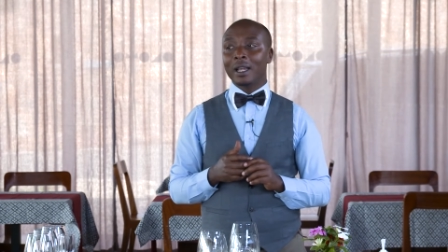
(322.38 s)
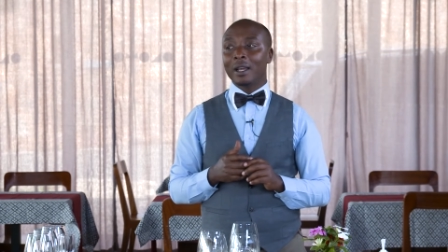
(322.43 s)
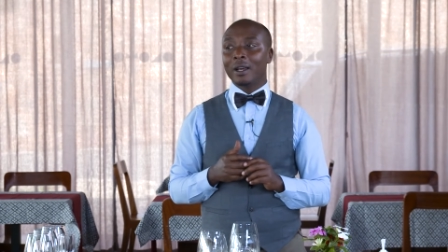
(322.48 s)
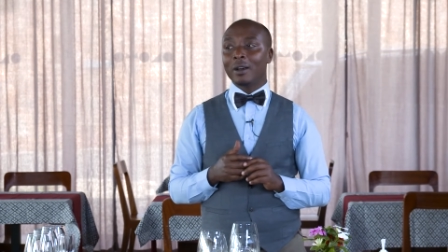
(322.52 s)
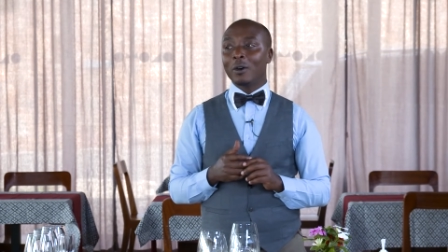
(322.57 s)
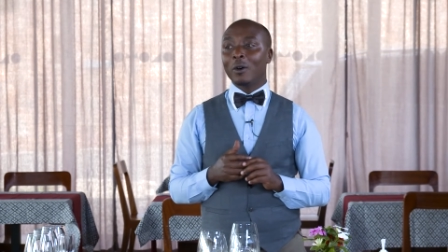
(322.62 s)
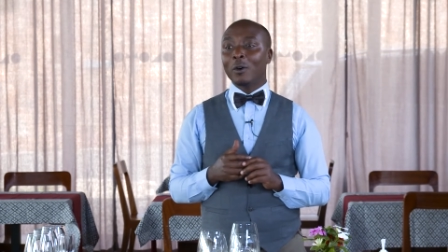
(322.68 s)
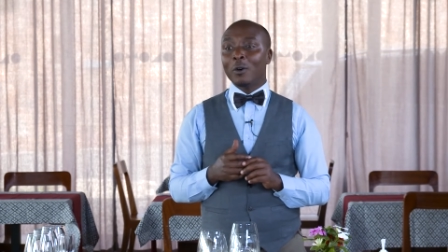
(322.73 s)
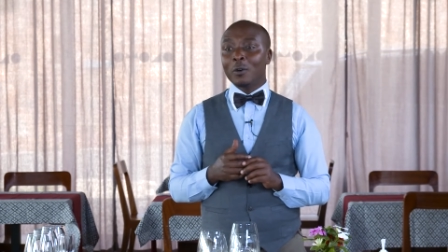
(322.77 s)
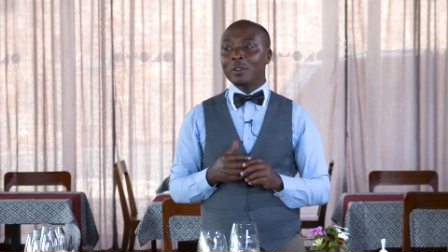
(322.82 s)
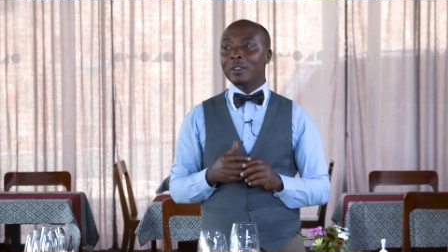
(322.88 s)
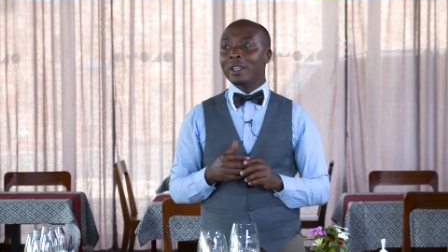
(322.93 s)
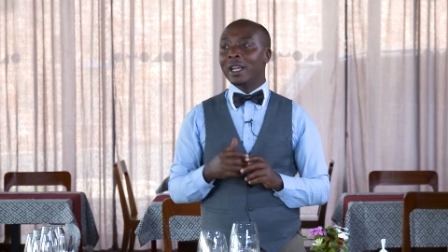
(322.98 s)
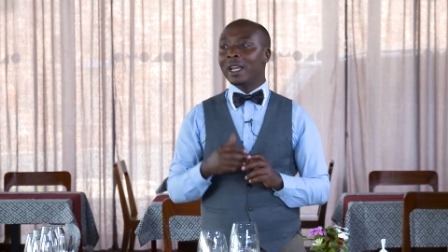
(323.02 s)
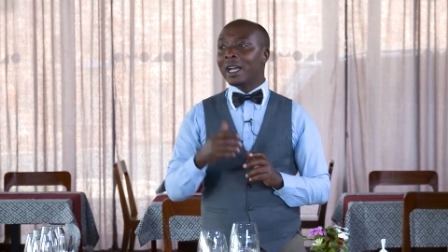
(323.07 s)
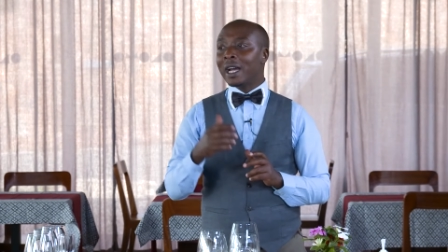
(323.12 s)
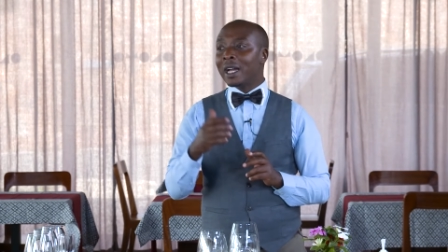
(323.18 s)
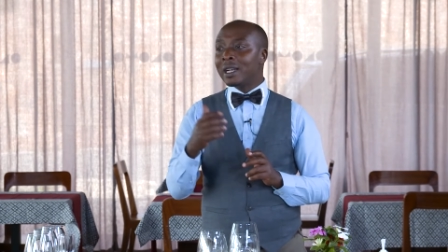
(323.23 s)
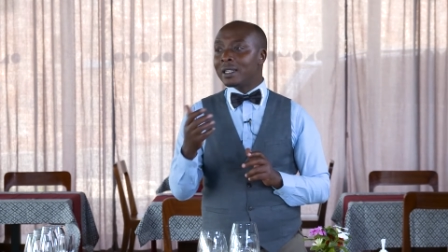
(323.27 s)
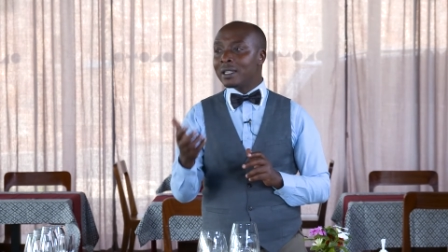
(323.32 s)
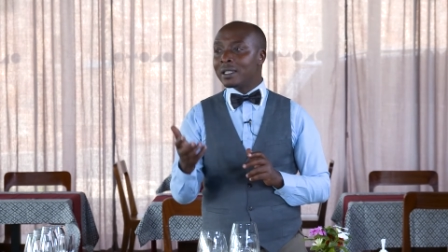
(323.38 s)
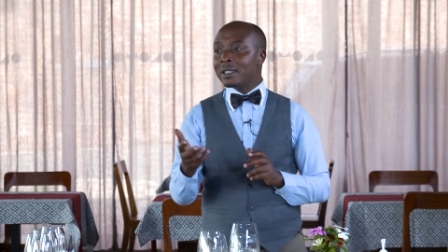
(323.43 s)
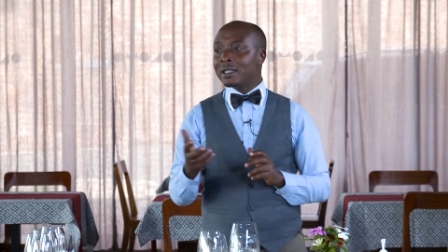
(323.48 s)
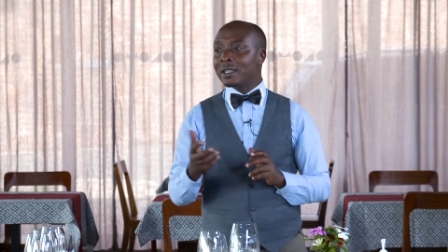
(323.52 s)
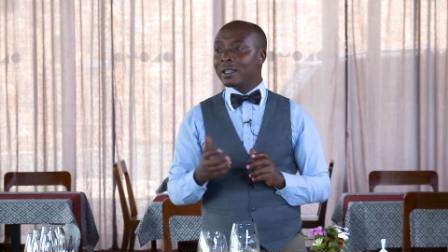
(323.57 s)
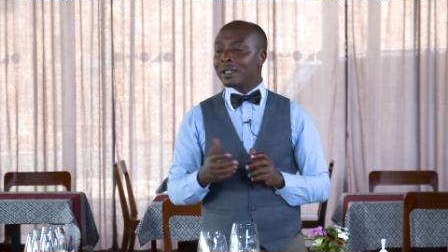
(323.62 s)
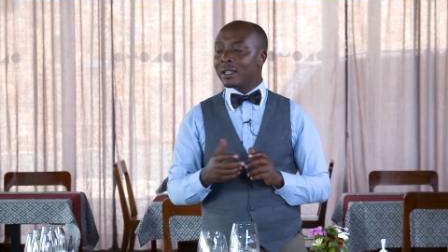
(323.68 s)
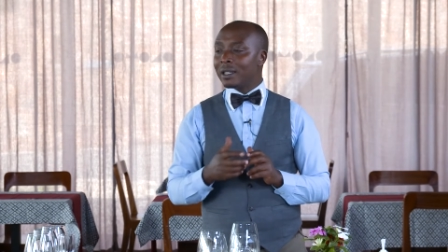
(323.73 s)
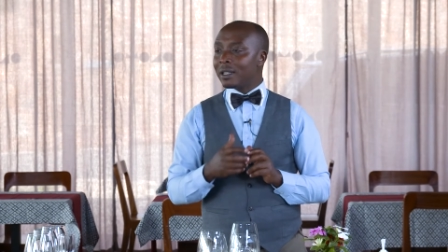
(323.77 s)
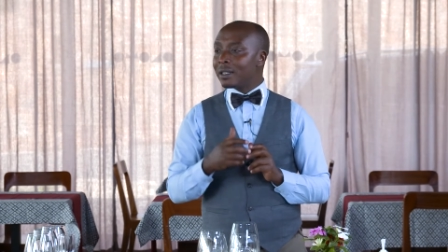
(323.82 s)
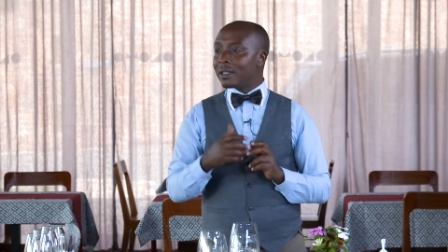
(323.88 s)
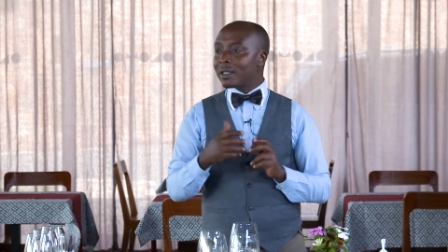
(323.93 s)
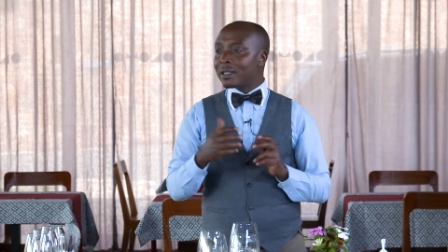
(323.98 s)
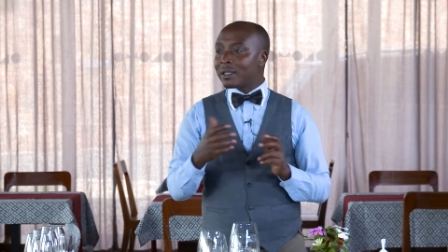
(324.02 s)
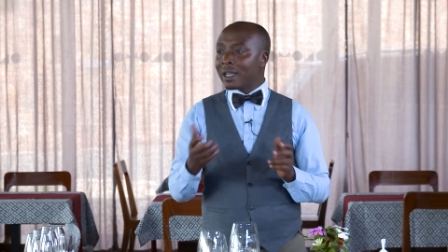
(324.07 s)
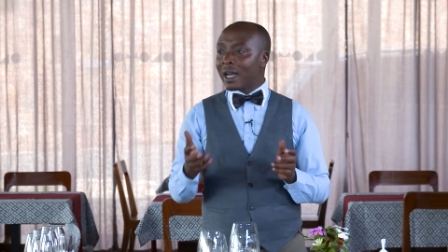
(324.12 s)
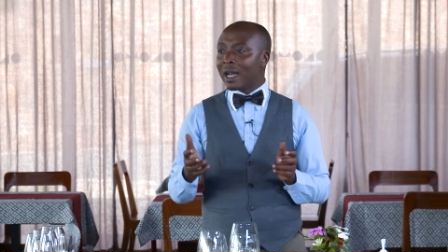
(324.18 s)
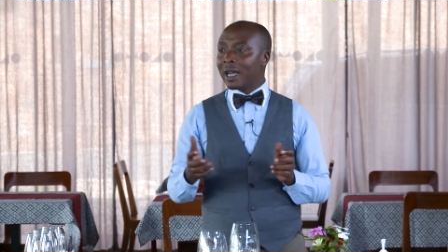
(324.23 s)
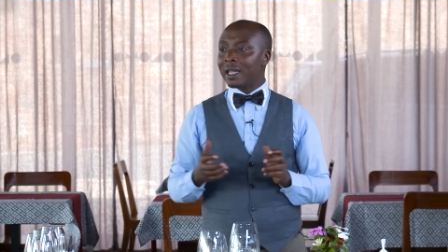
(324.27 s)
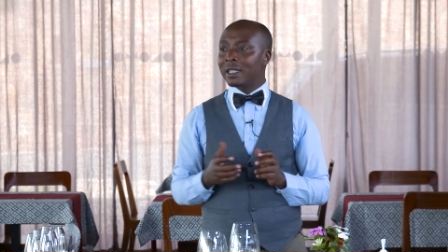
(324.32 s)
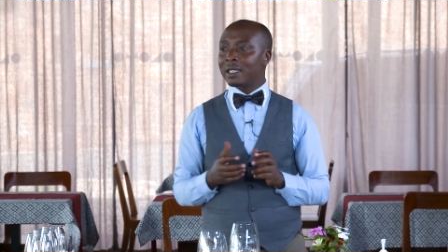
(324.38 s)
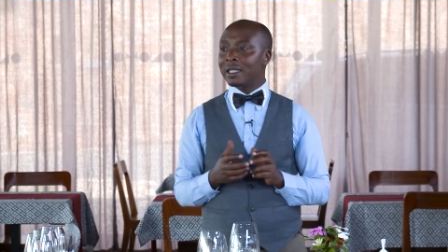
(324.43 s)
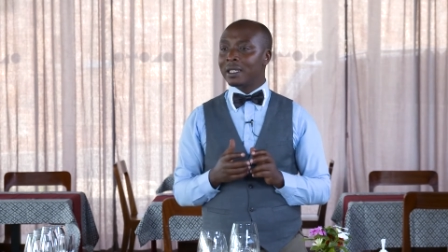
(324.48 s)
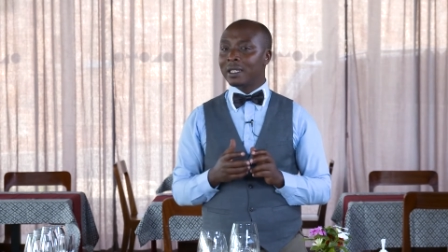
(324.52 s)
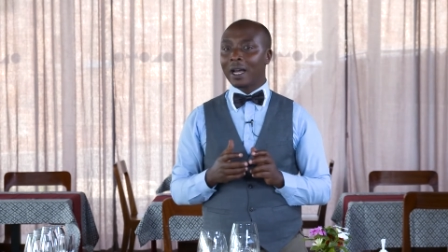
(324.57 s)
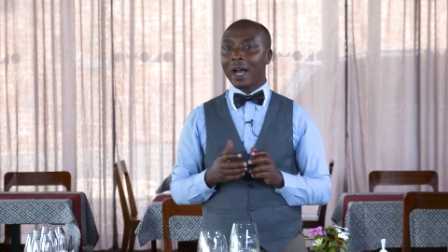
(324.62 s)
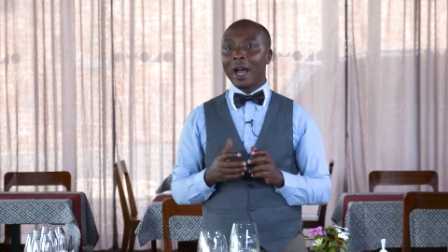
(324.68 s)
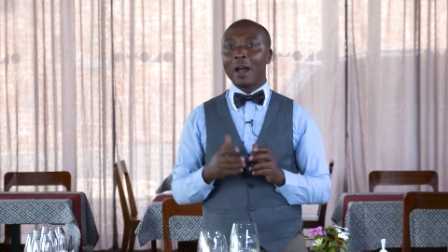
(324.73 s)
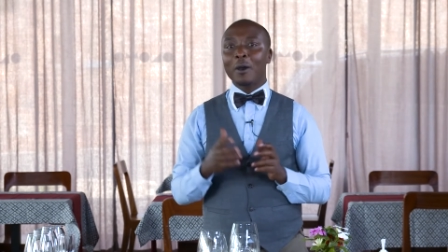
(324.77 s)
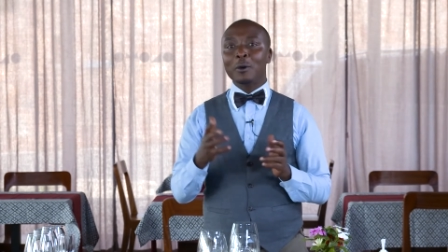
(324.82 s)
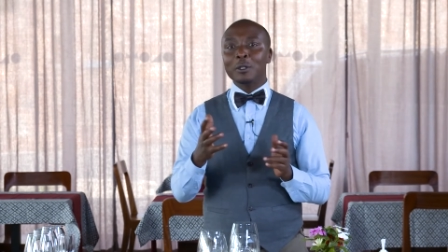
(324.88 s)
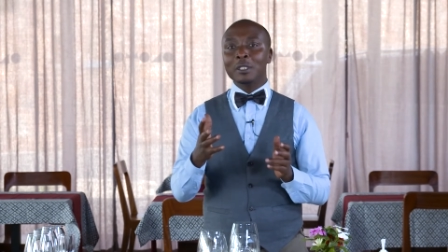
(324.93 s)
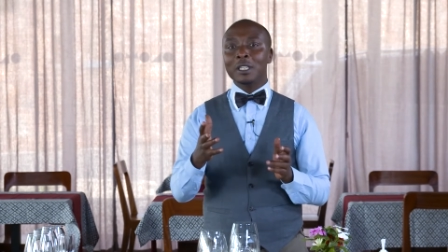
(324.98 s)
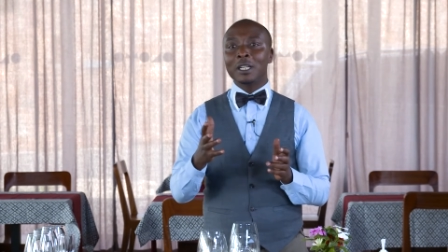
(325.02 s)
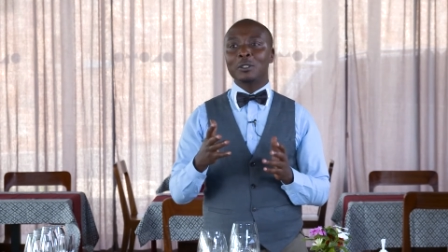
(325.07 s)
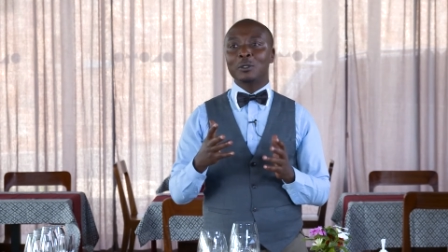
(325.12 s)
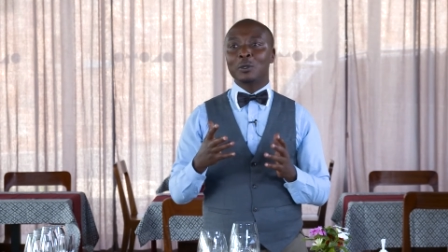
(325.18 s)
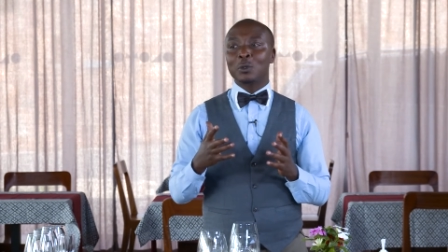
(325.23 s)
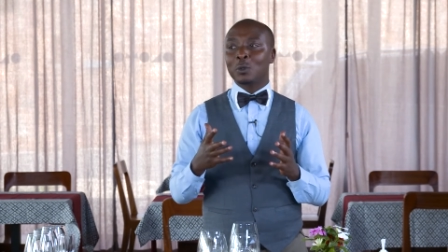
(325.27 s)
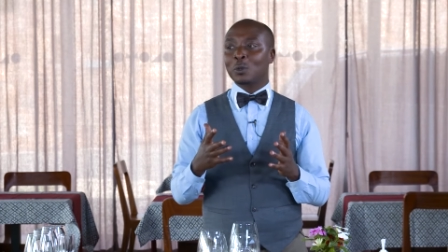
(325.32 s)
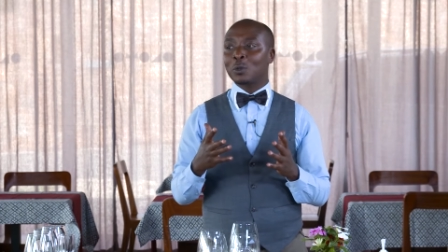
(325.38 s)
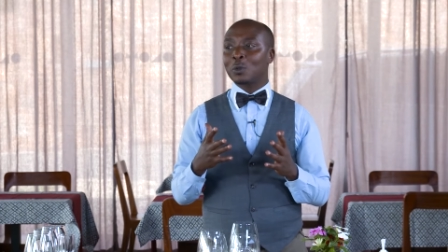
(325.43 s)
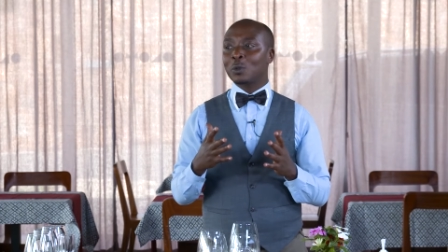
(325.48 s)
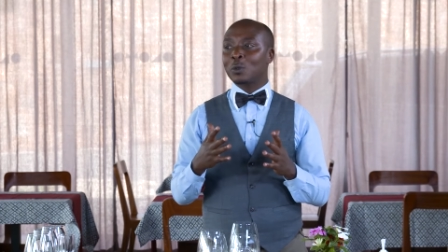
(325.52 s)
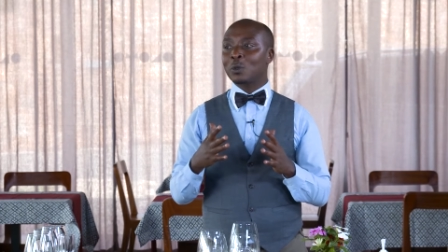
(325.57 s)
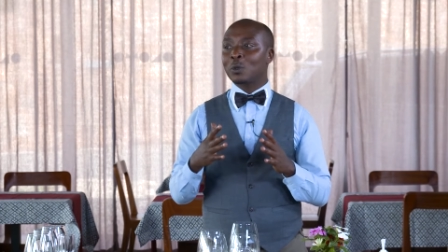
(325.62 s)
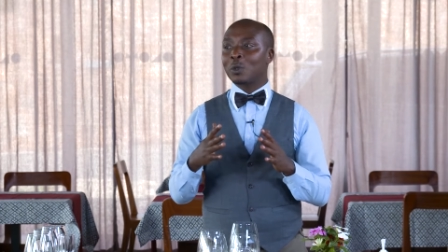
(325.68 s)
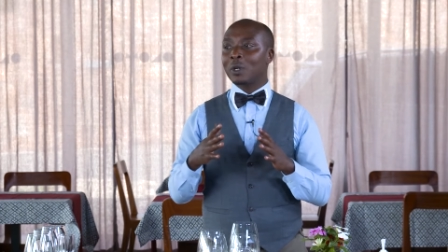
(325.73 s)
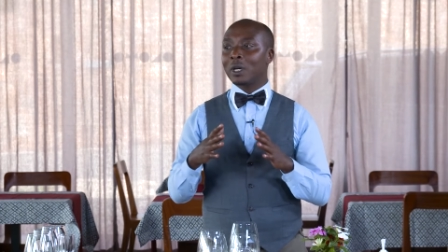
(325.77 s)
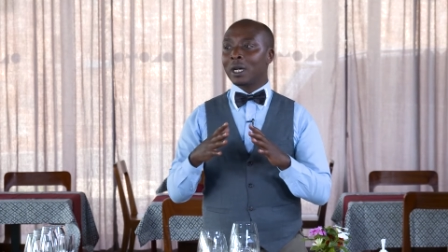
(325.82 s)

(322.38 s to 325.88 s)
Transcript: Or they can decide according to